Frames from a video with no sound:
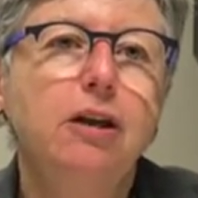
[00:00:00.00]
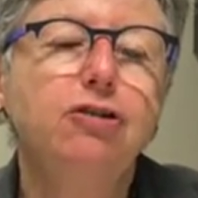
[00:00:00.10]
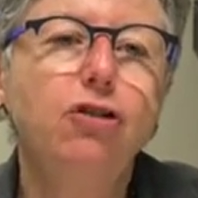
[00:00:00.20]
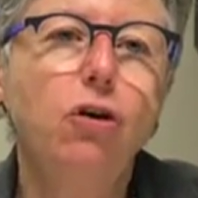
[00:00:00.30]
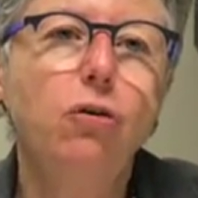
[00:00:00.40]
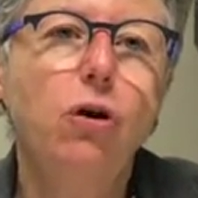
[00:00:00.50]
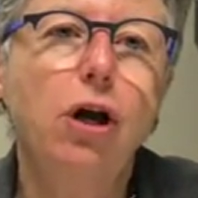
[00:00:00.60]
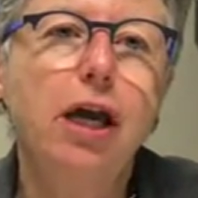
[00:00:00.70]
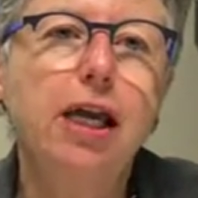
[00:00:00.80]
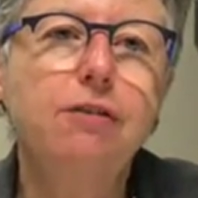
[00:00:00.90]
So
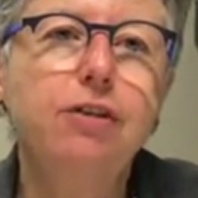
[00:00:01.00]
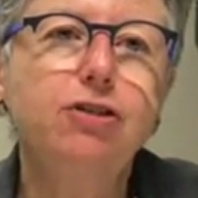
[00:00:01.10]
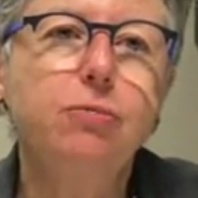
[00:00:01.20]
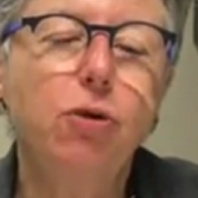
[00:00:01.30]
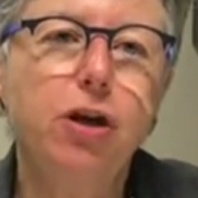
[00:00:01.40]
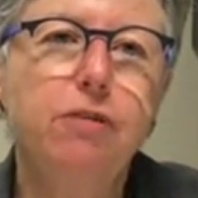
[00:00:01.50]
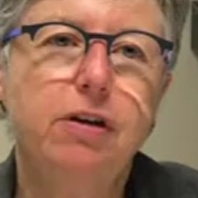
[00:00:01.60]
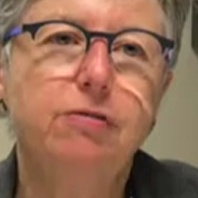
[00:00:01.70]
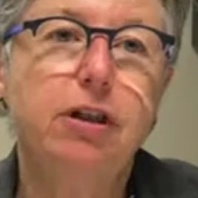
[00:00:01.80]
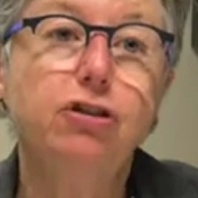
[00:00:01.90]
if there's a body
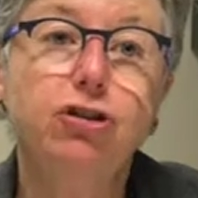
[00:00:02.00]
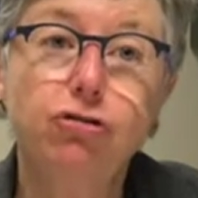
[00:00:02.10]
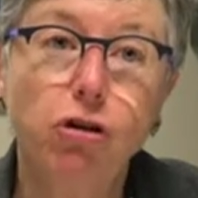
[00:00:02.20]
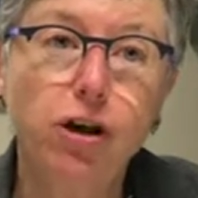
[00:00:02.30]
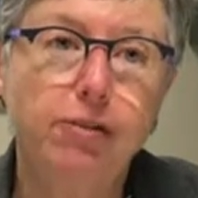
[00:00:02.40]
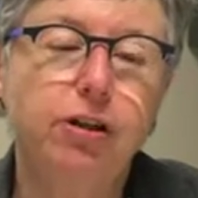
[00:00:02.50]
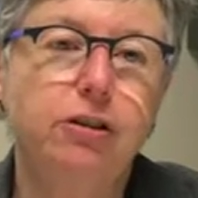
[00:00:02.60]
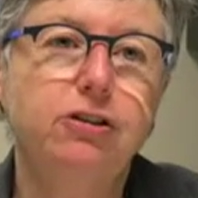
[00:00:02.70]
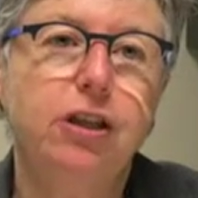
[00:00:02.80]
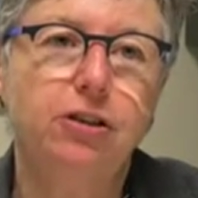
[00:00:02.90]
of evidence, strong
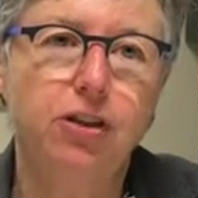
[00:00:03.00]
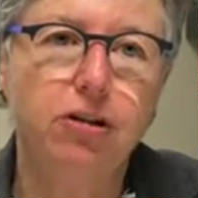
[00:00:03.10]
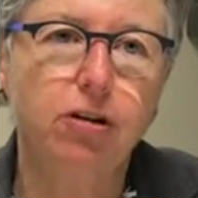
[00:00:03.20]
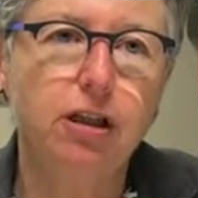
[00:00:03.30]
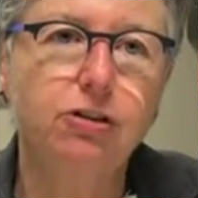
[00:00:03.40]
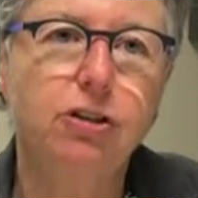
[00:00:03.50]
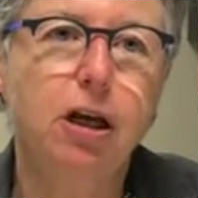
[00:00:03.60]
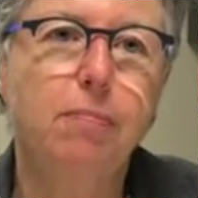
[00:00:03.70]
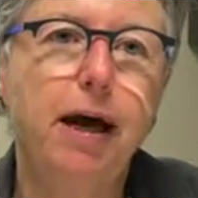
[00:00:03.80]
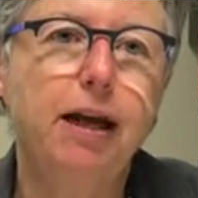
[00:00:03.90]
evidence as there is,
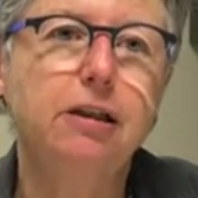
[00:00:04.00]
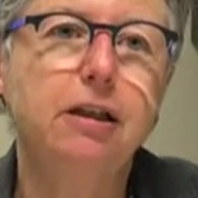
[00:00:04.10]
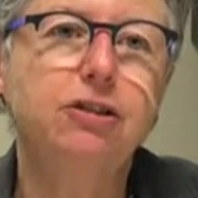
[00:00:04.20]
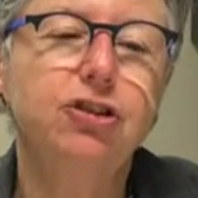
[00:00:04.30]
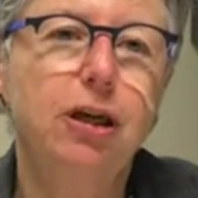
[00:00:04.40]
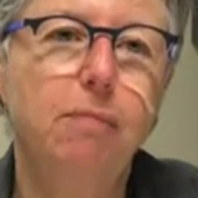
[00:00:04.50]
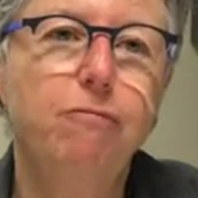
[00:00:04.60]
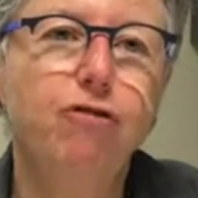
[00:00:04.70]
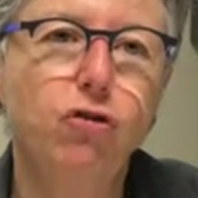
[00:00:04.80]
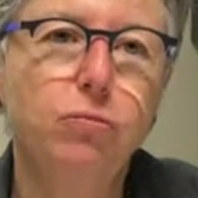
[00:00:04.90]
about
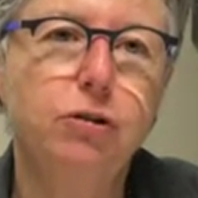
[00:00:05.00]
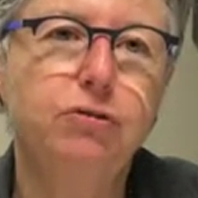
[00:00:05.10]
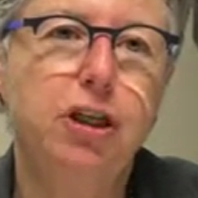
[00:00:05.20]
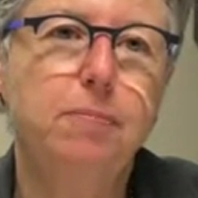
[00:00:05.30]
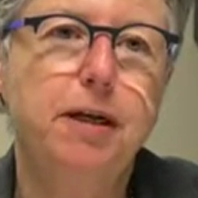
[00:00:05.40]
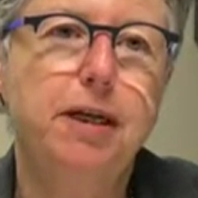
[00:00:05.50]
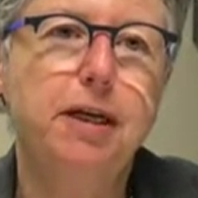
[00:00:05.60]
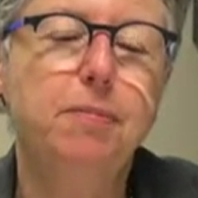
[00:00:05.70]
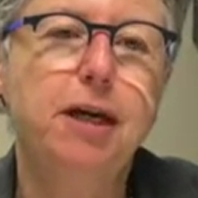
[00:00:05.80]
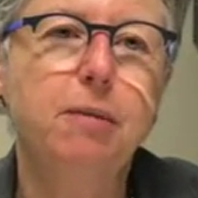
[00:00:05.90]
some forms of
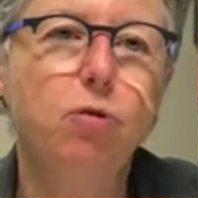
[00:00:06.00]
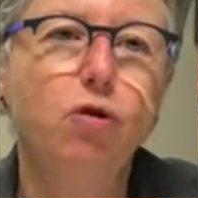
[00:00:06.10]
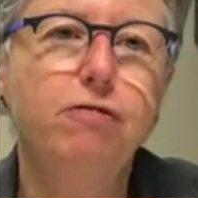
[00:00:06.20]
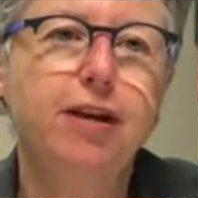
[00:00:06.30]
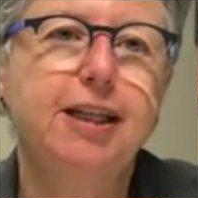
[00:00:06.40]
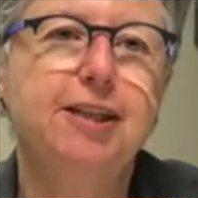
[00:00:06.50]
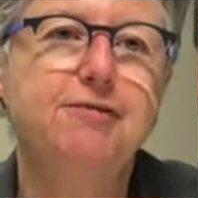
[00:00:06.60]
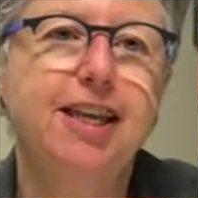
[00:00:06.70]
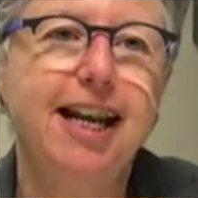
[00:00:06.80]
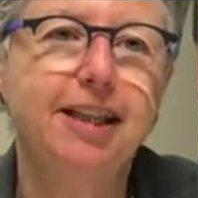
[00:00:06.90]
CPD being more
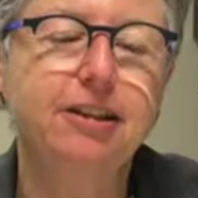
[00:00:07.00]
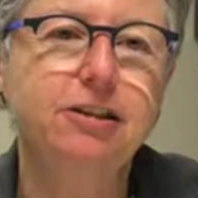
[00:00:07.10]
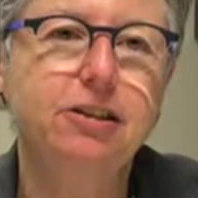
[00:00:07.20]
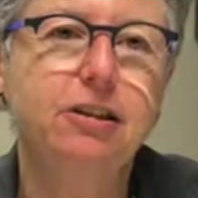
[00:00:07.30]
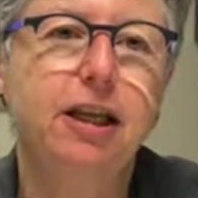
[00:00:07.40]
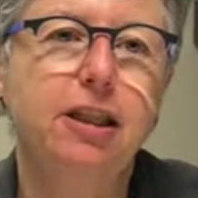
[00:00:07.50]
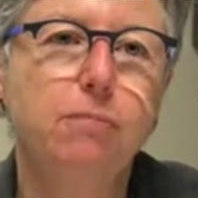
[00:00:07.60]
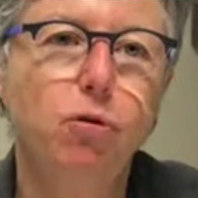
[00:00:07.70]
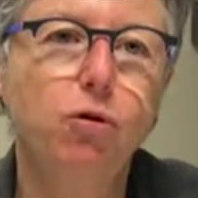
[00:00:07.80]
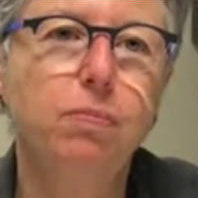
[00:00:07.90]
effective than others, then
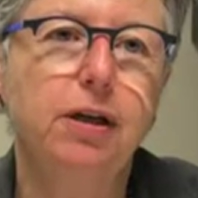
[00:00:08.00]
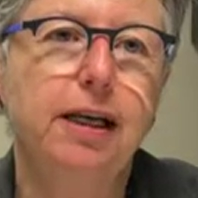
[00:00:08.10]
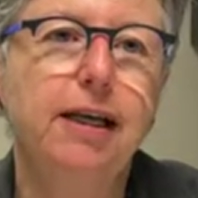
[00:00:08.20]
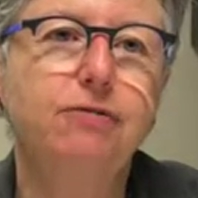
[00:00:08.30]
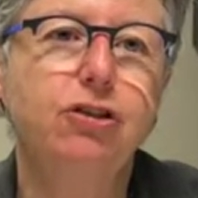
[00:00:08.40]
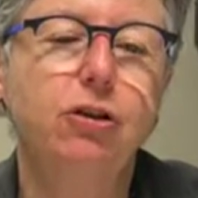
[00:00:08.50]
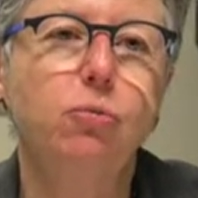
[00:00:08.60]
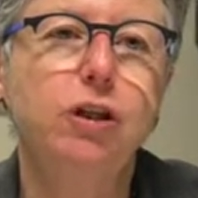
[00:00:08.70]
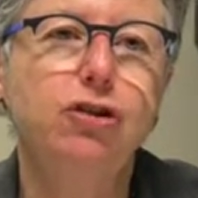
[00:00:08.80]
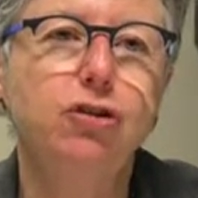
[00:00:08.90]
the board believes
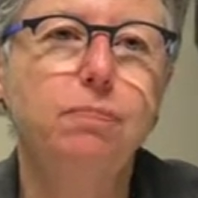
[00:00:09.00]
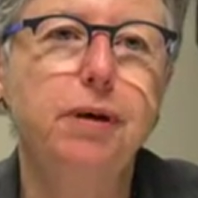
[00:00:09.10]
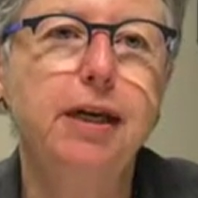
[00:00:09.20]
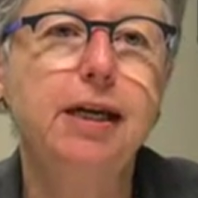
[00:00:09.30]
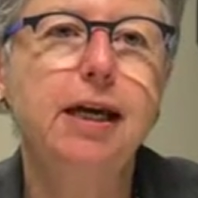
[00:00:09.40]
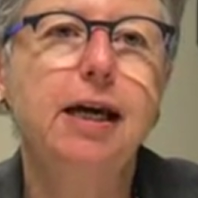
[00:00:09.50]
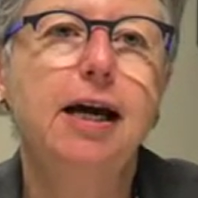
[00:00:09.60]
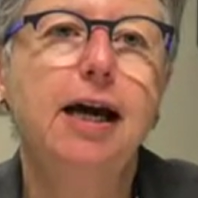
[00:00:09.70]
that we should be